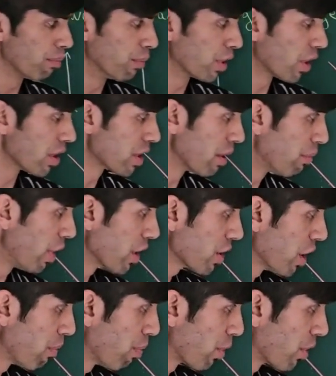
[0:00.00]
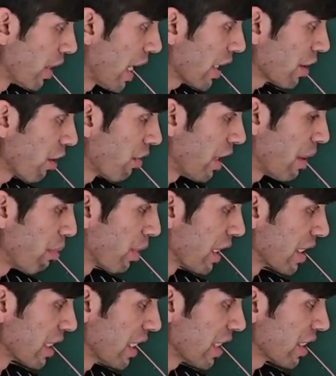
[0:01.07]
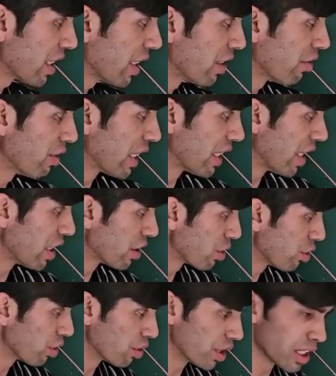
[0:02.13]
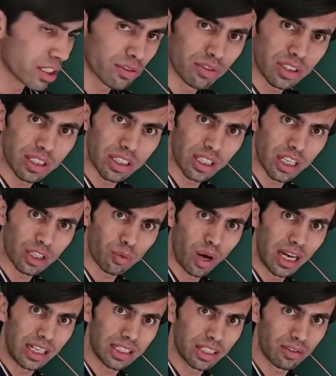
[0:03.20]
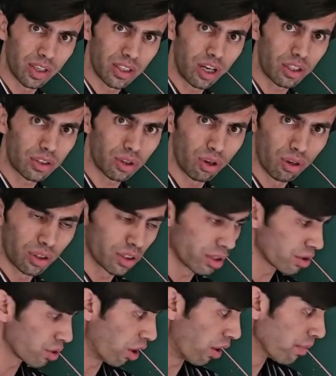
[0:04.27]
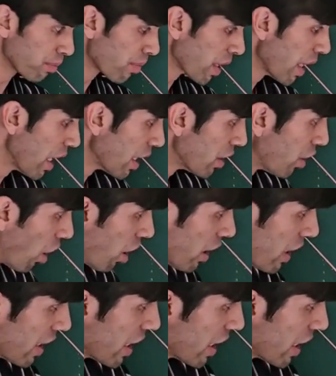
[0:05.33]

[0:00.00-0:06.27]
Because the marginal product of labor is less than real wage, so this equality will not hold. So the only